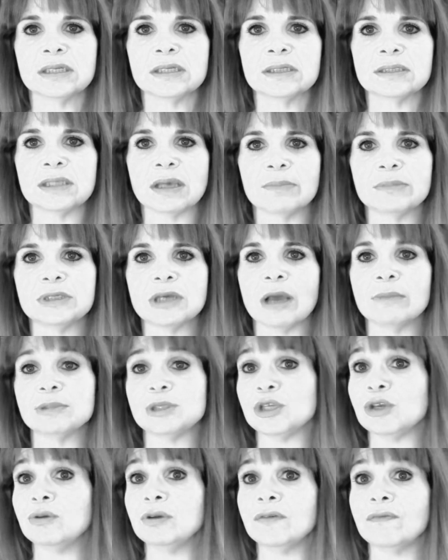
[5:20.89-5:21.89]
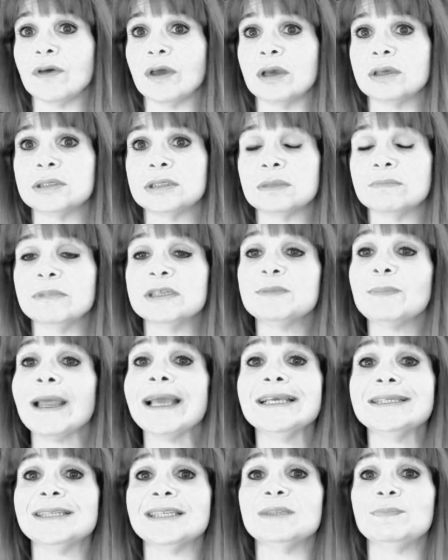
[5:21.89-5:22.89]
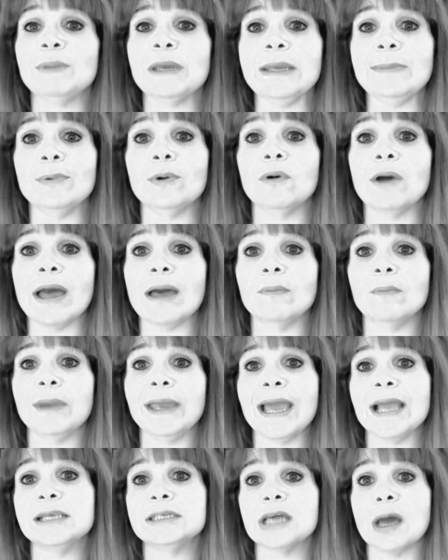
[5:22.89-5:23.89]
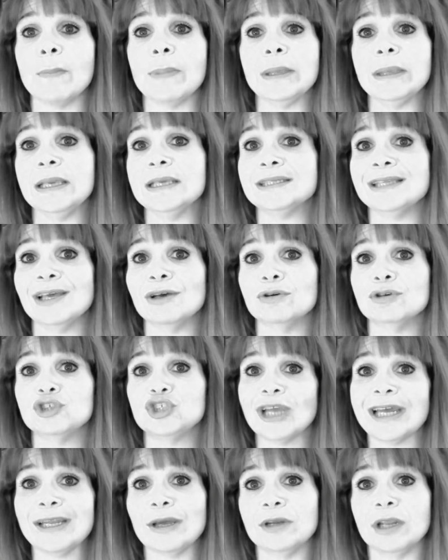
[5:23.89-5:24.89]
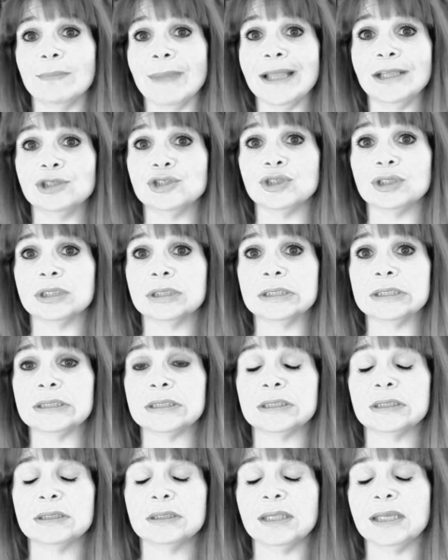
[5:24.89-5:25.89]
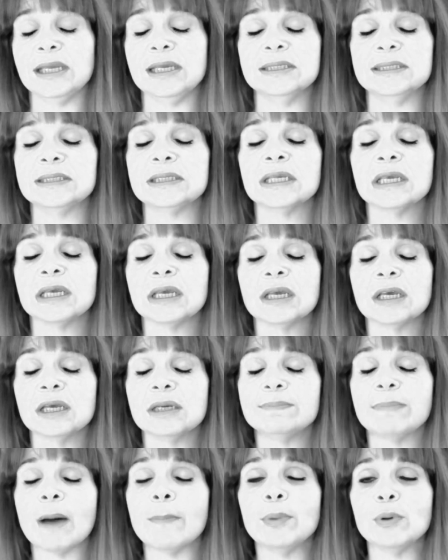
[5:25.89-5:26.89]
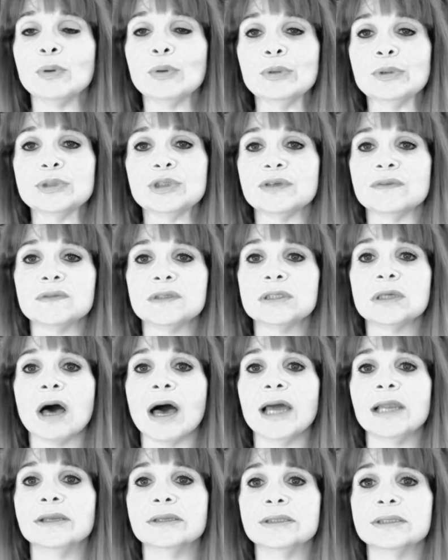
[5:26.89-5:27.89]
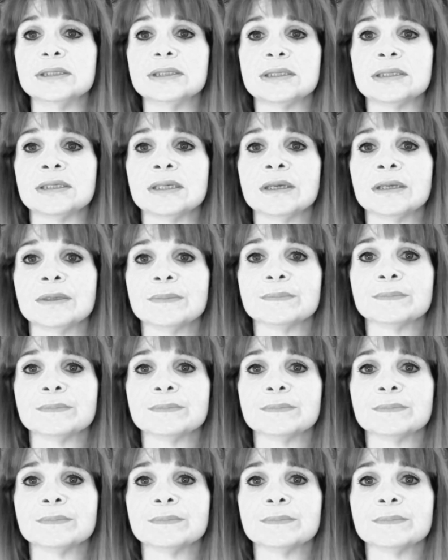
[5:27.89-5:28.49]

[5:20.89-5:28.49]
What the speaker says: Sometimes the universe misplaces people and we end up in these little shadow dimensions, these bubbles of silence.